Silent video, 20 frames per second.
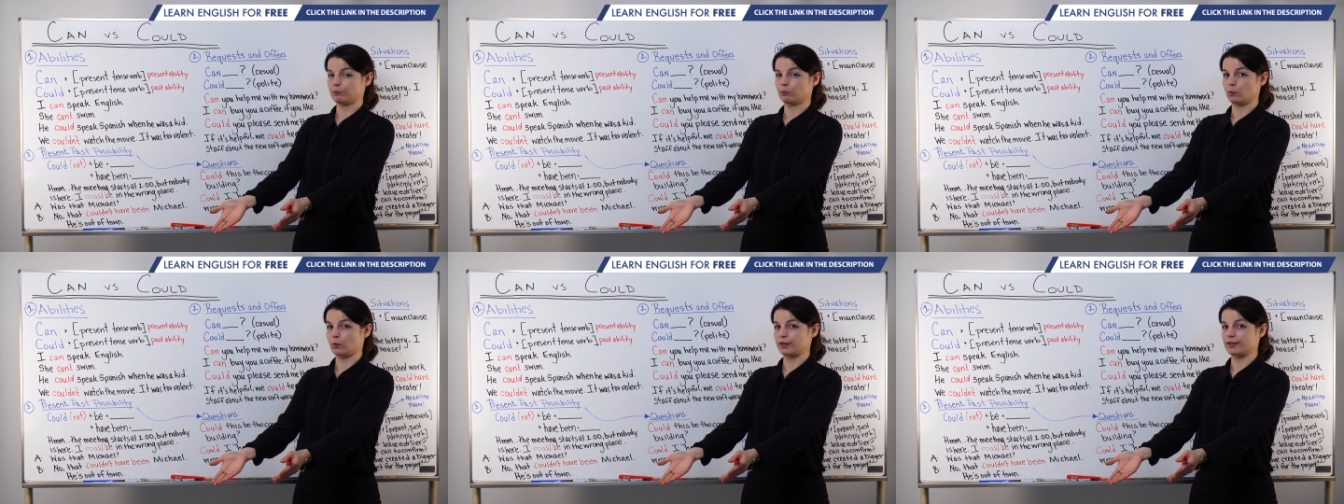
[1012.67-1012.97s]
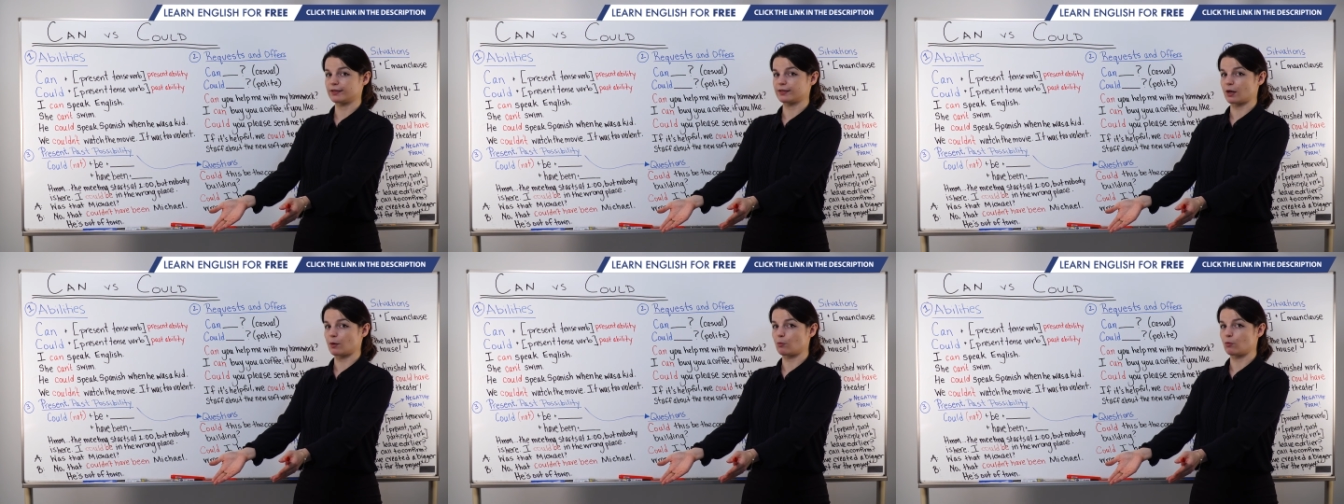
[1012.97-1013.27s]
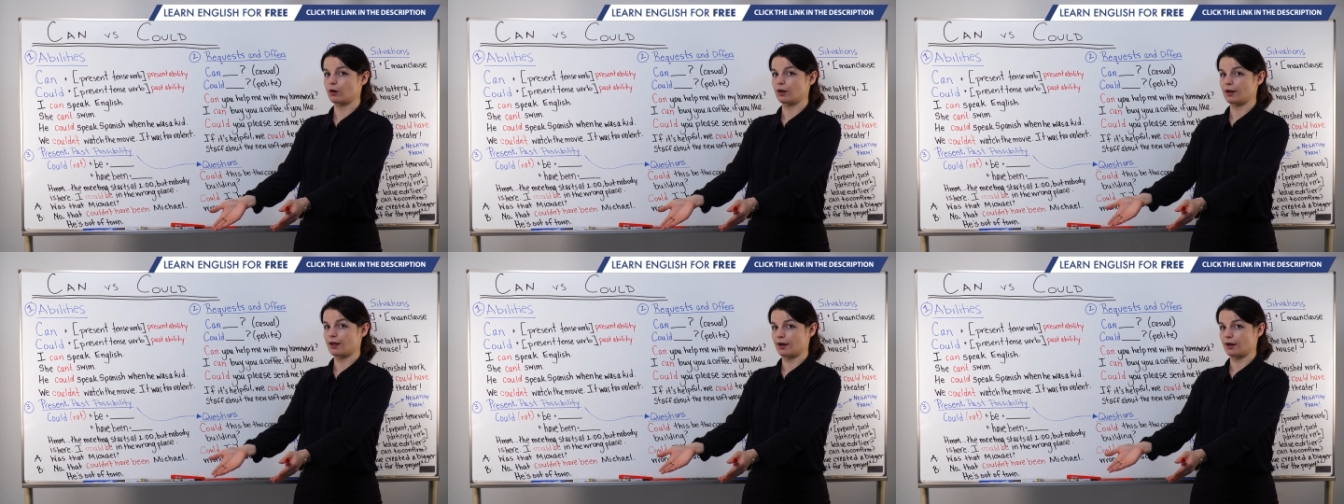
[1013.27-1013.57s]
with
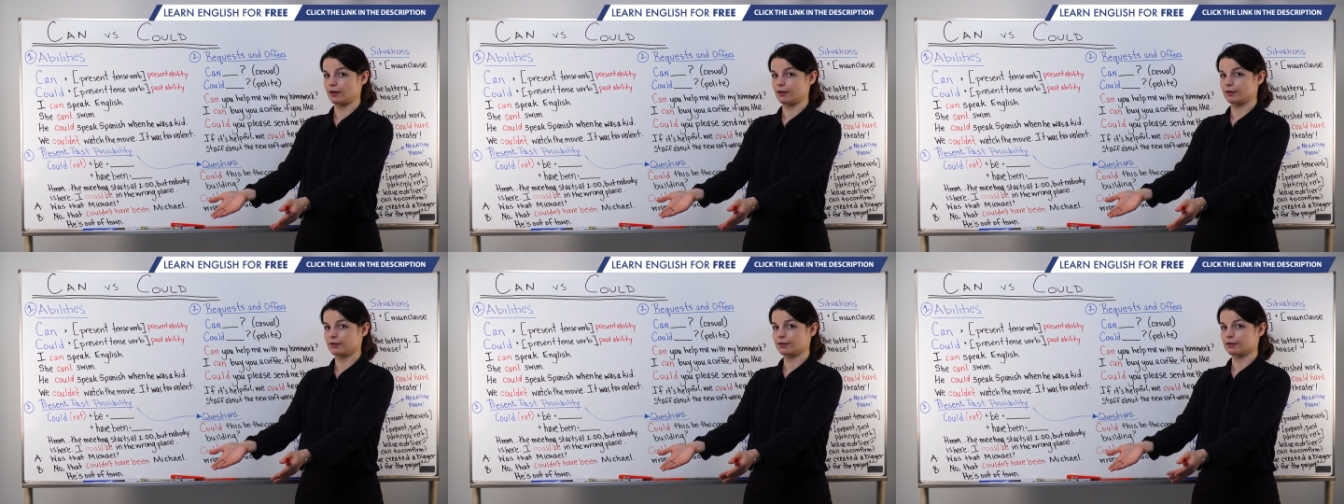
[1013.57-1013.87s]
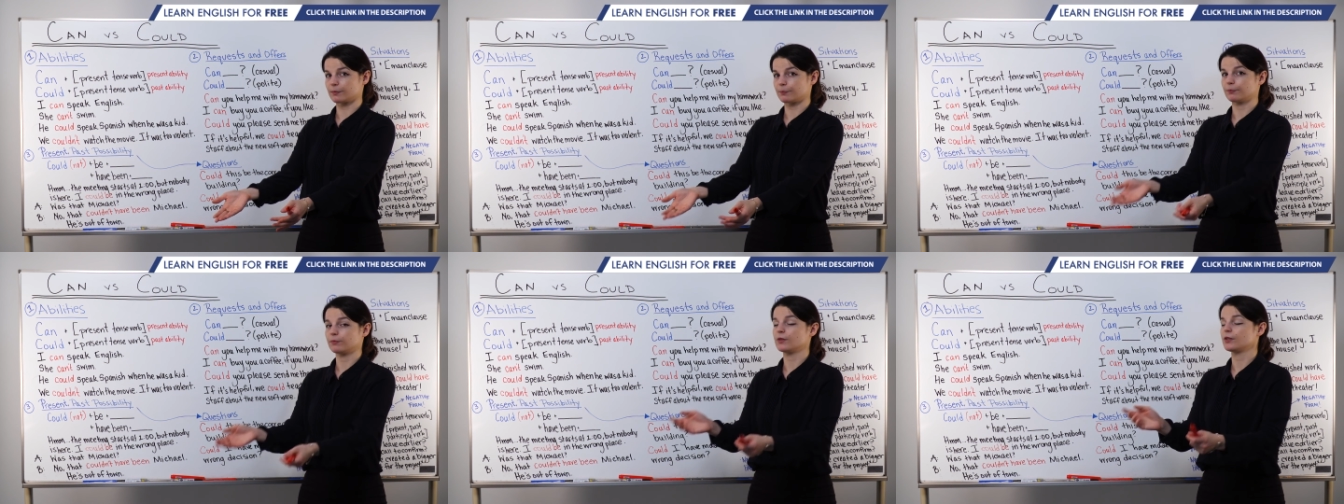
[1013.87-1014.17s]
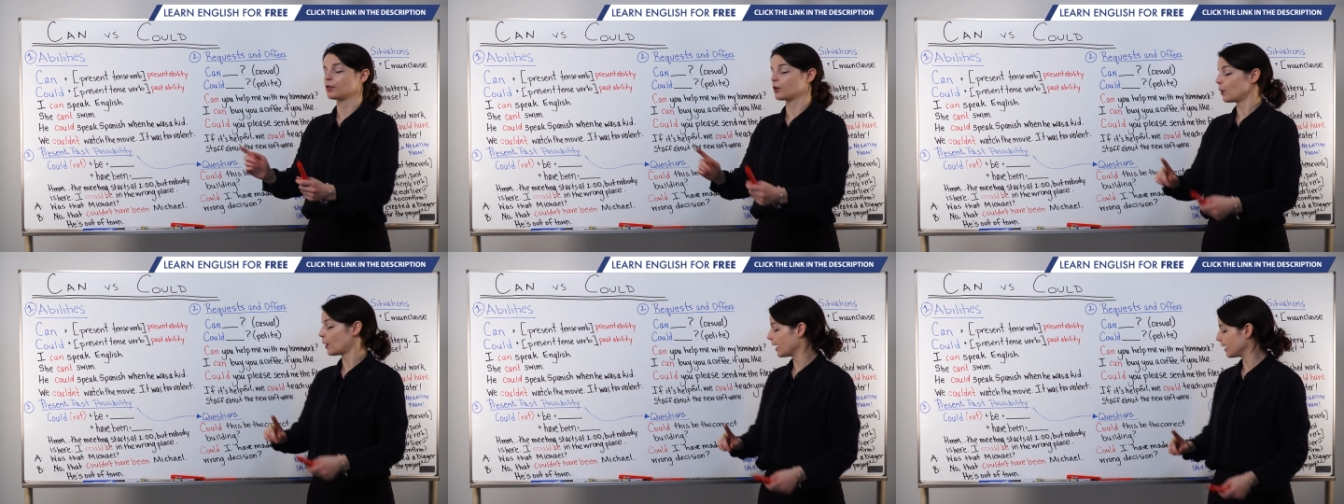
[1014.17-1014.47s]
someone else.
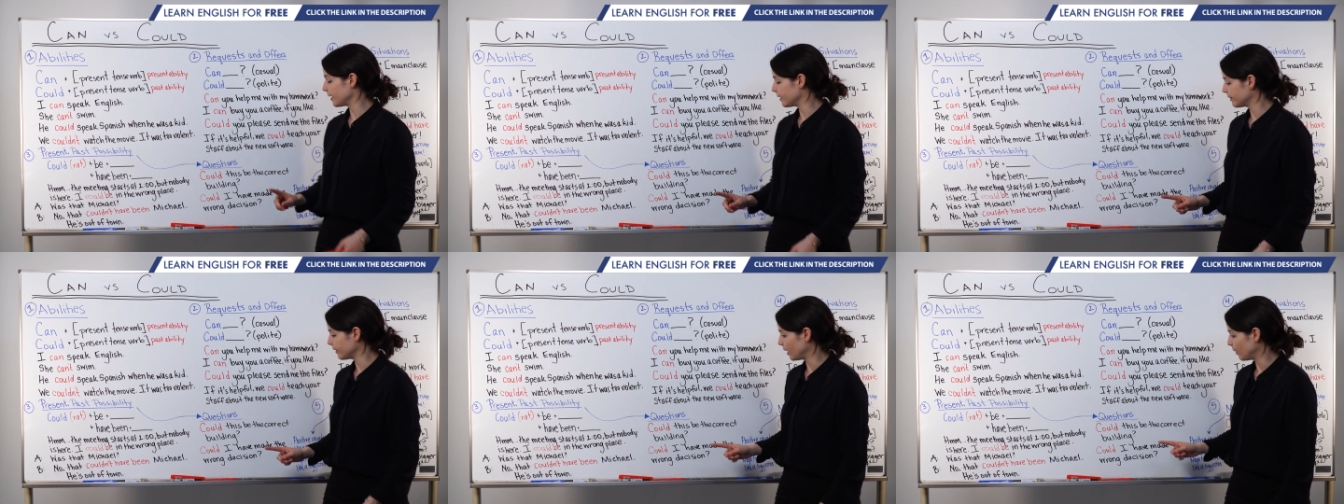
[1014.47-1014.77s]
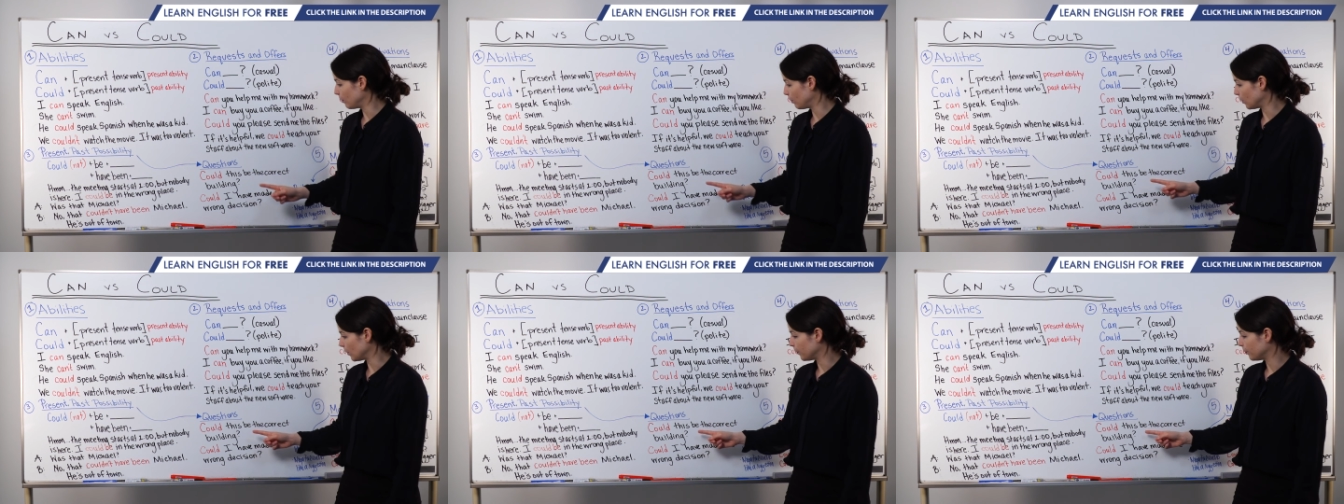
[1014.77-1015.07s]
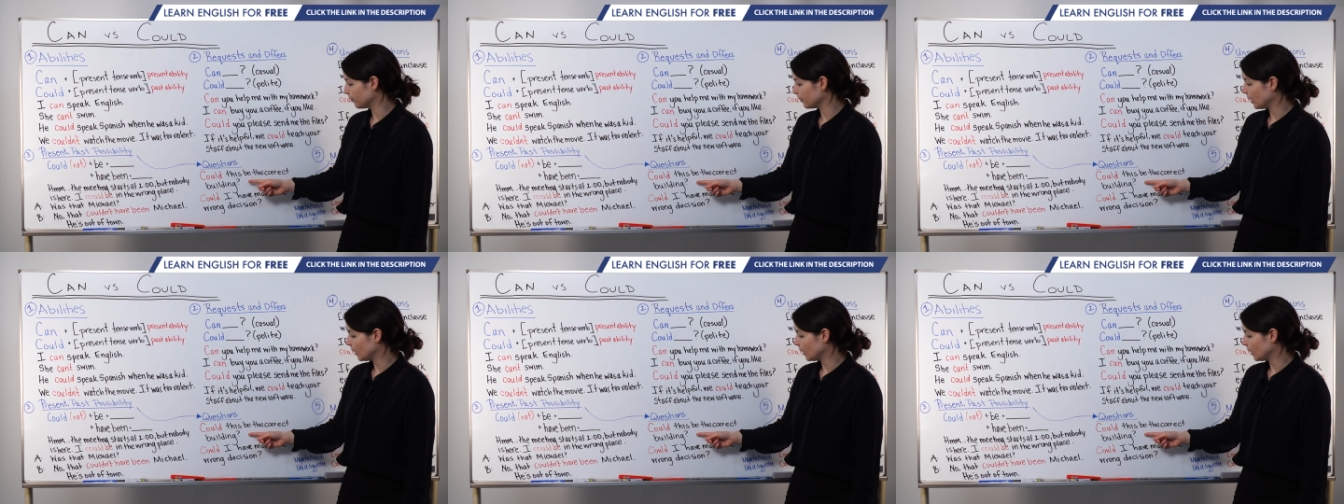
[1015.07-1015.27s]
So an example,